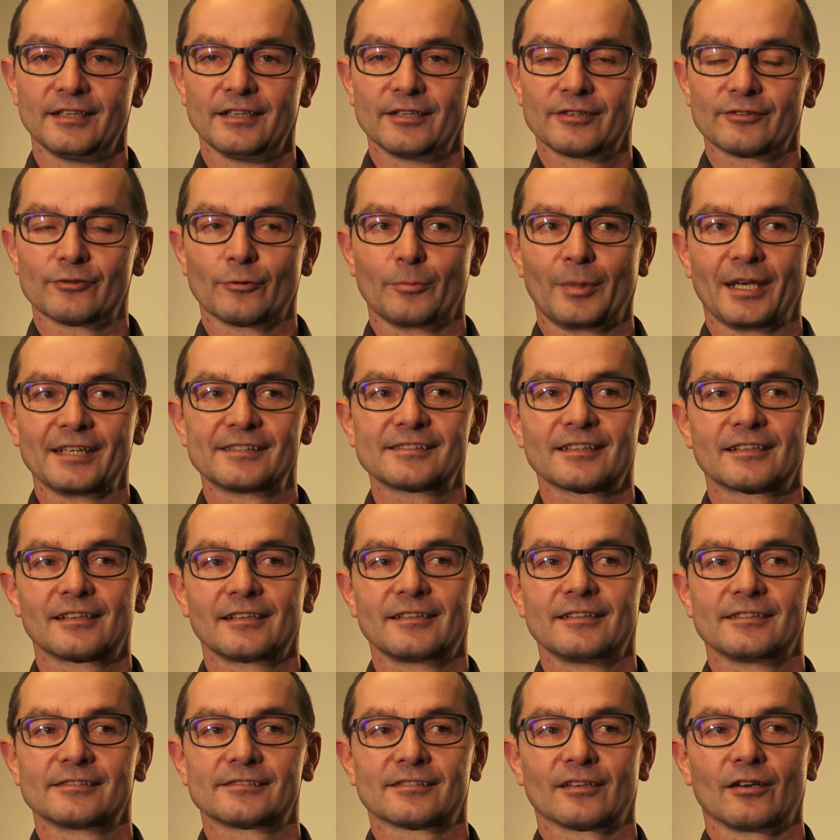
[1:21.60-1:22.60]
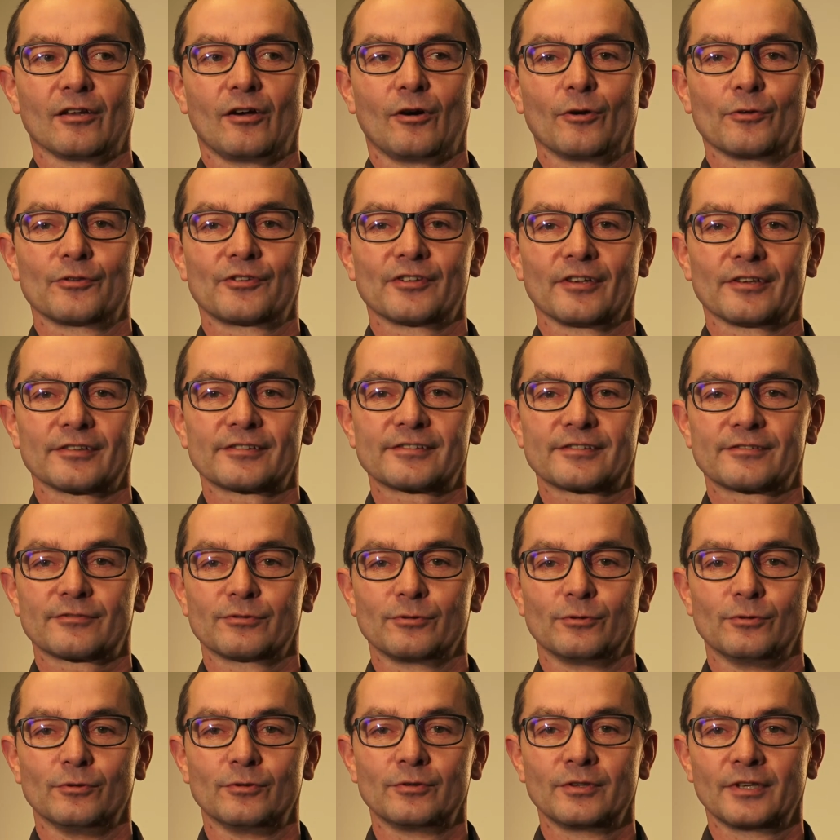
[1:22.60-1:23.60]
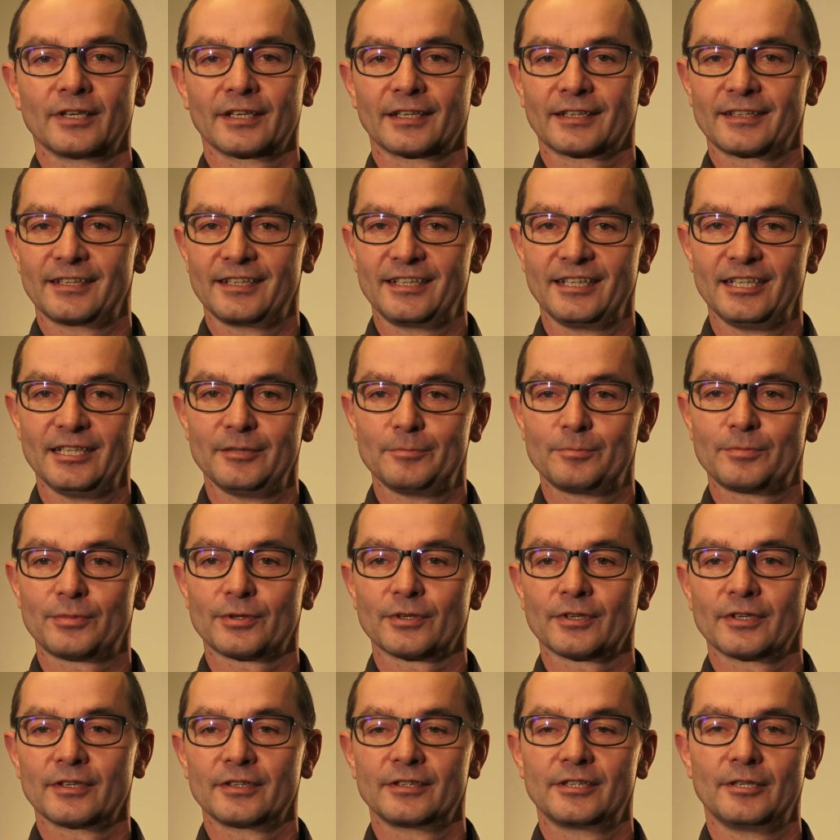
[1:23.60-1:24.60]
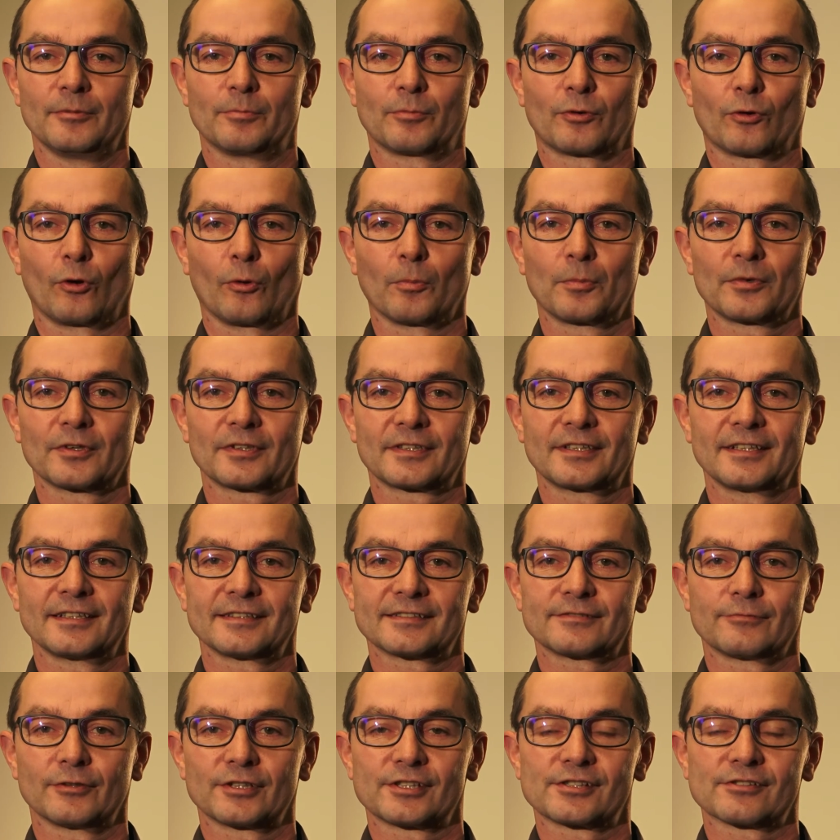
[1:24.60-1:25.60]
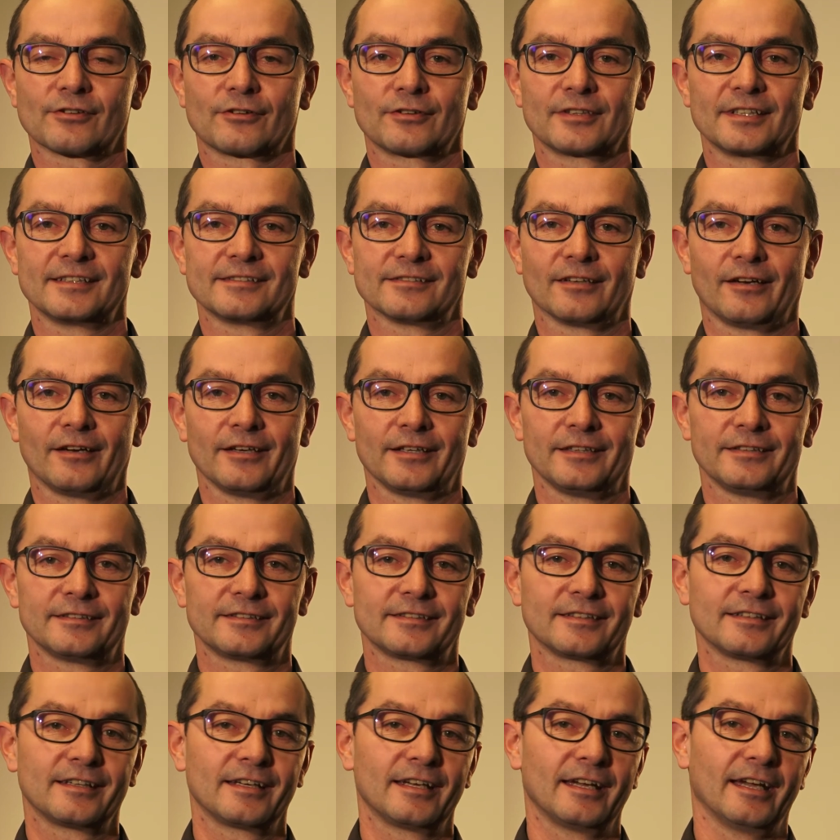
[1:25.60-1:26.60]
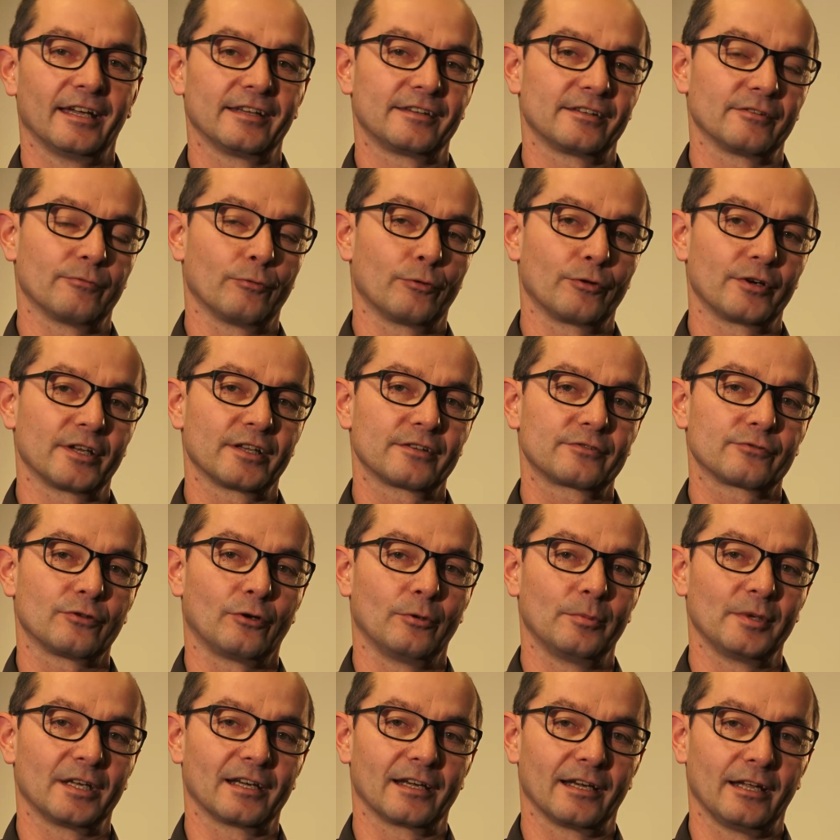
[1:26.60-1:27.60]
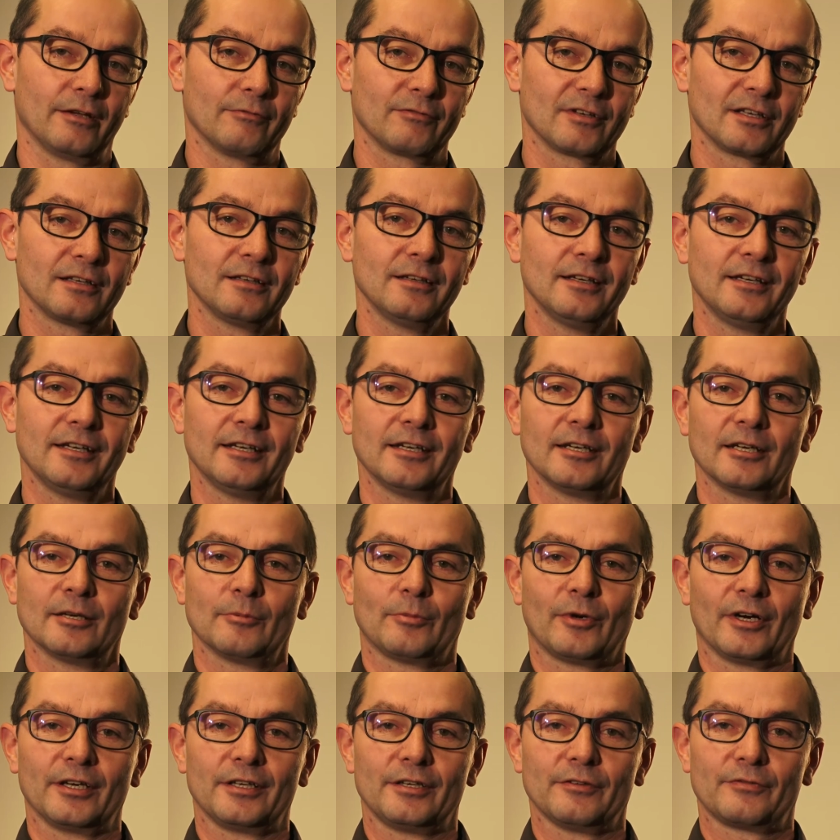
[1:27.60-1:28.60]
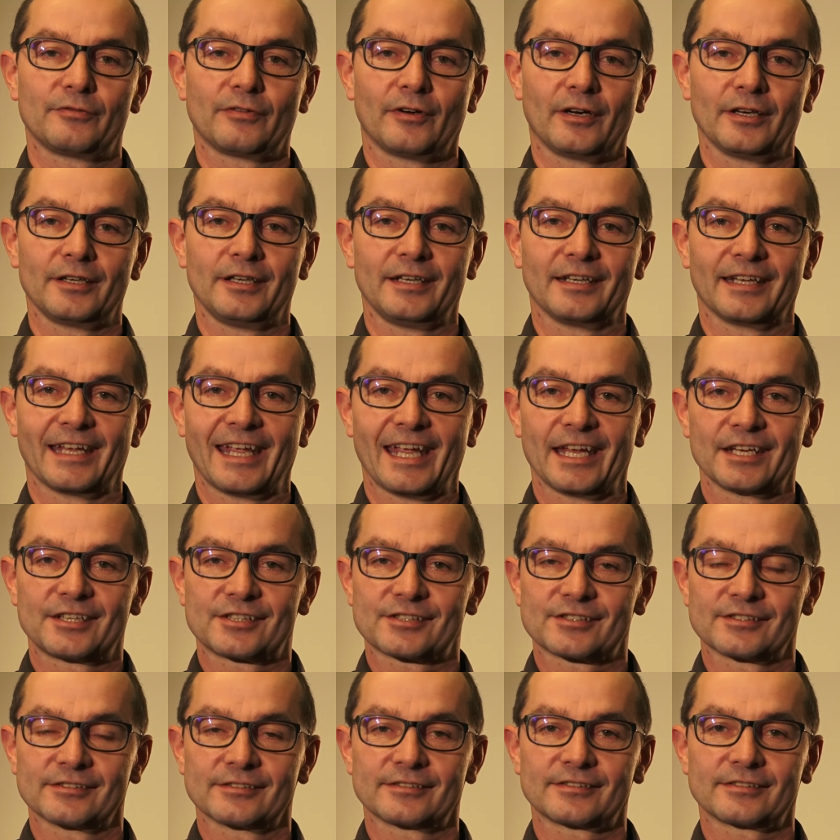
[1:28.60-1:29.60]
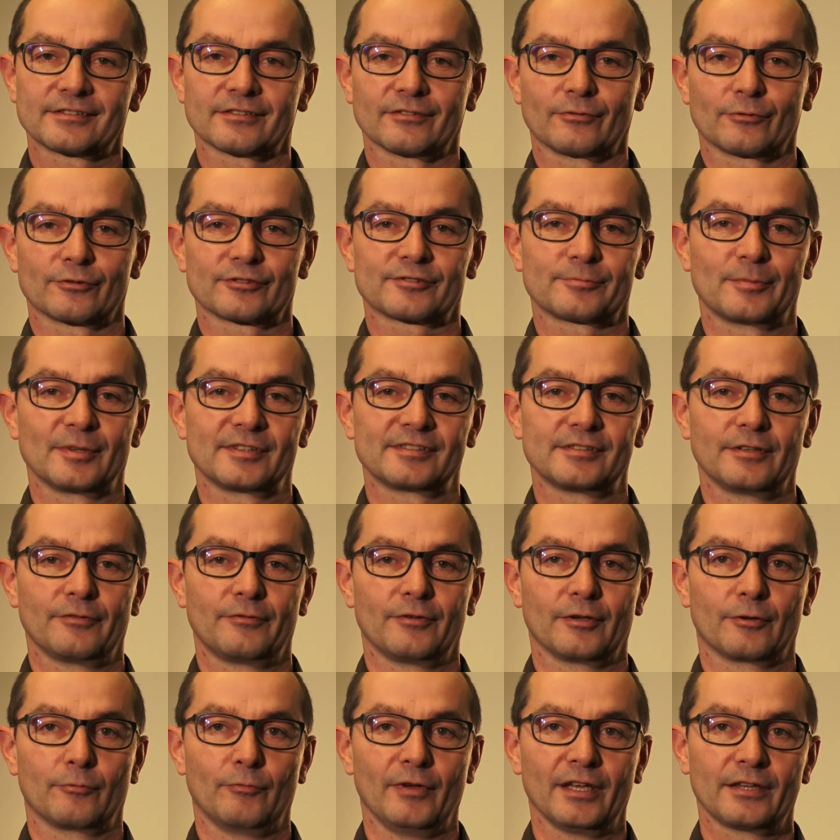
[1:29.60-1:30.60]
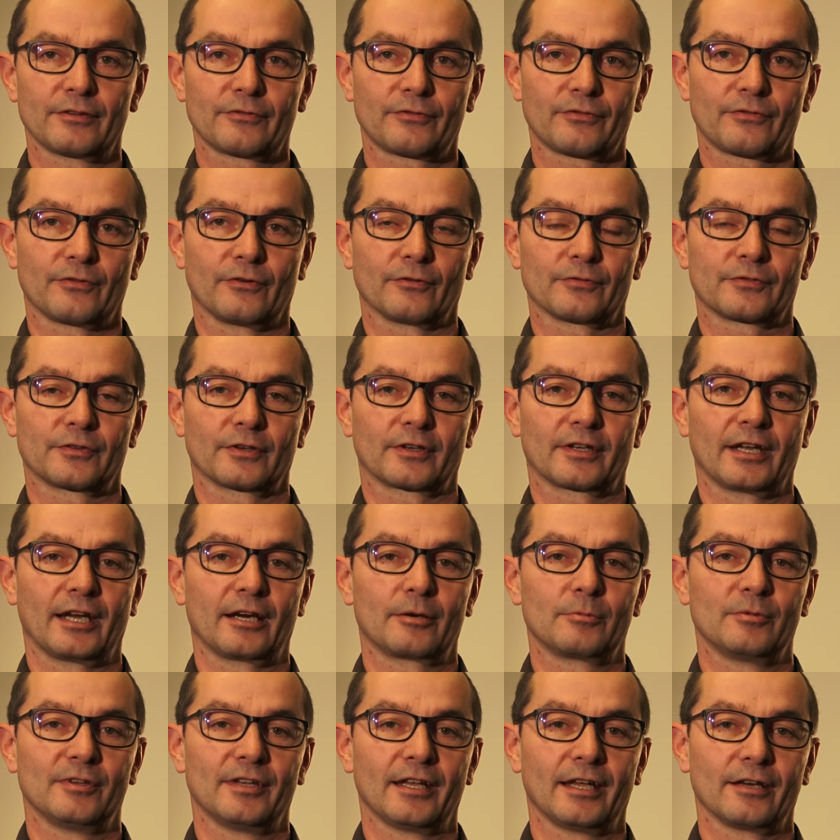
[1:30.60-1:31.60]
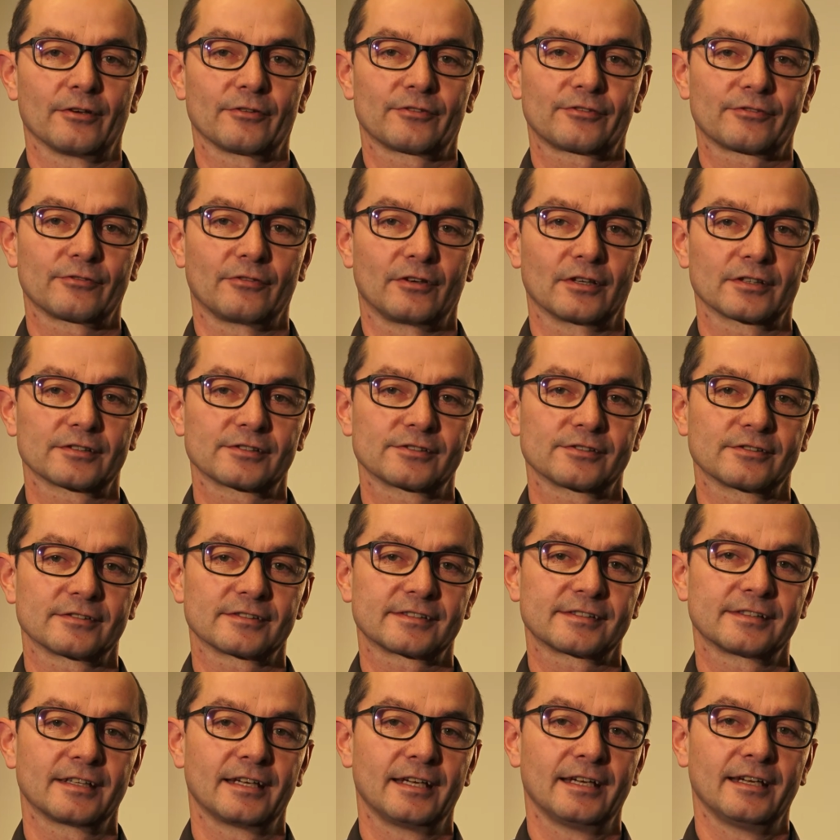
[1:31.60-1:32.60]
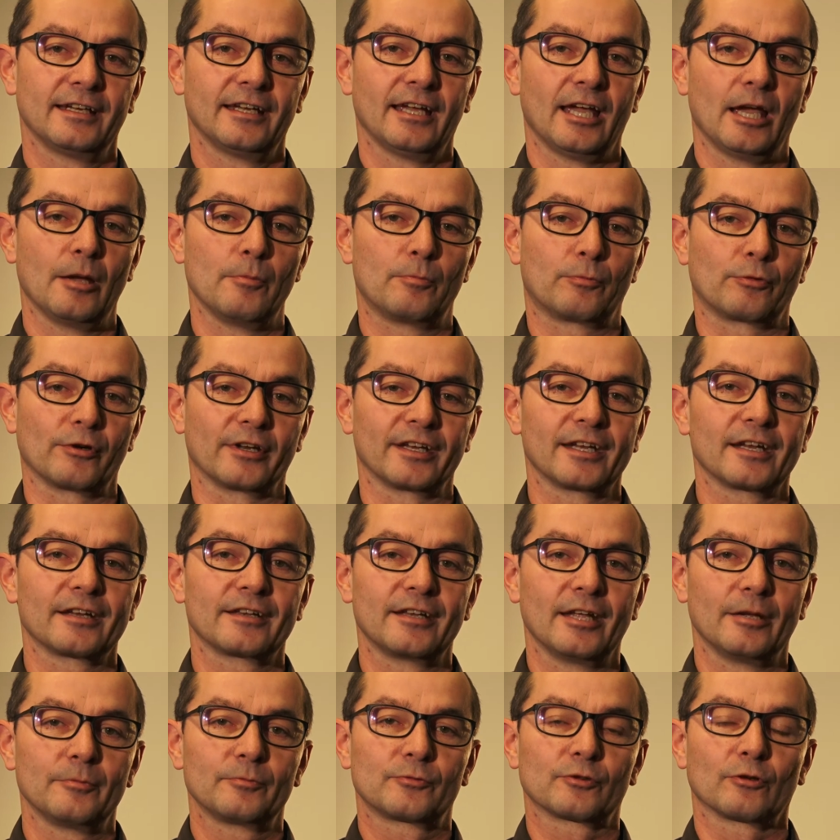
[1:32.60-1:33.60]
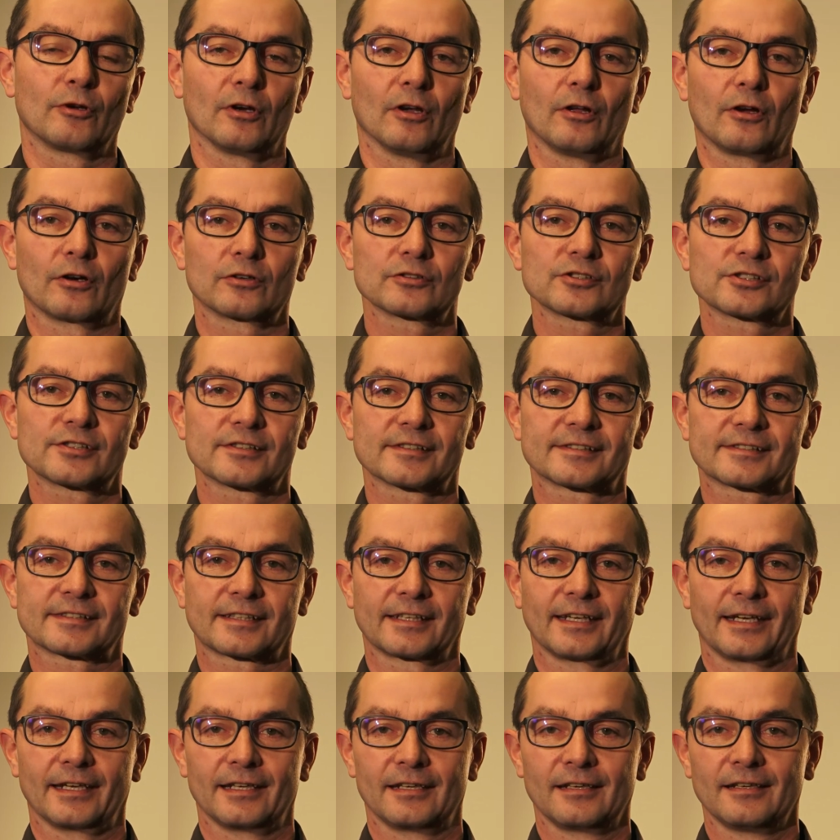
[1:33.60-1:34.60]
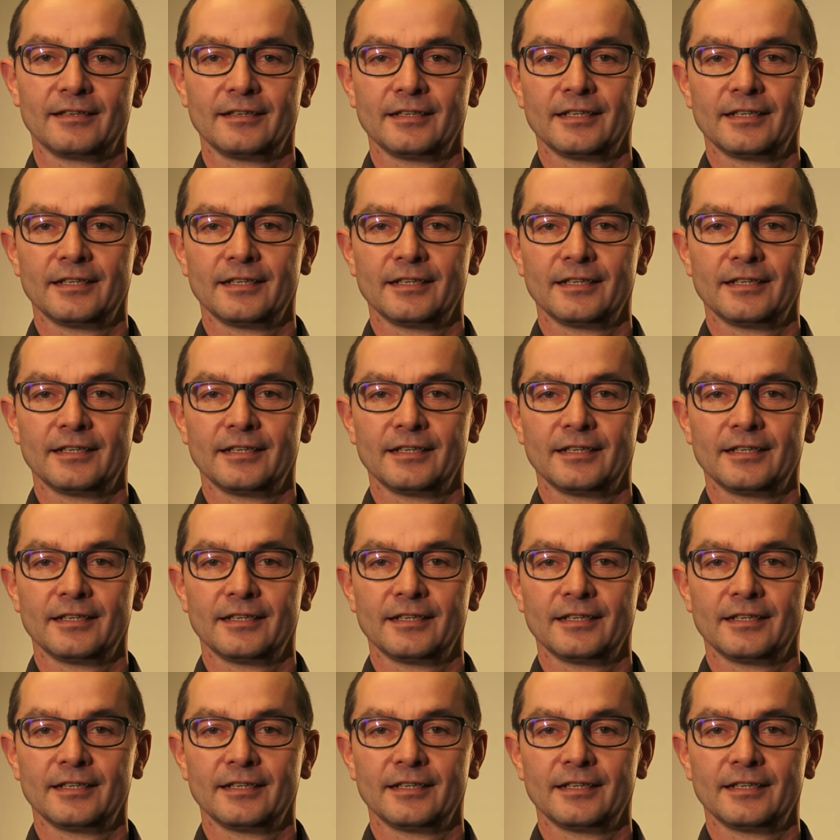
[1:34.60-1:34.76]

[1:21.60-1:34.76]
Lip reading: So basically this allows us to keep the properties which are designed at the very atomic level by defining edges or specific width of the carbon nanostructures and bringing them to a larger scale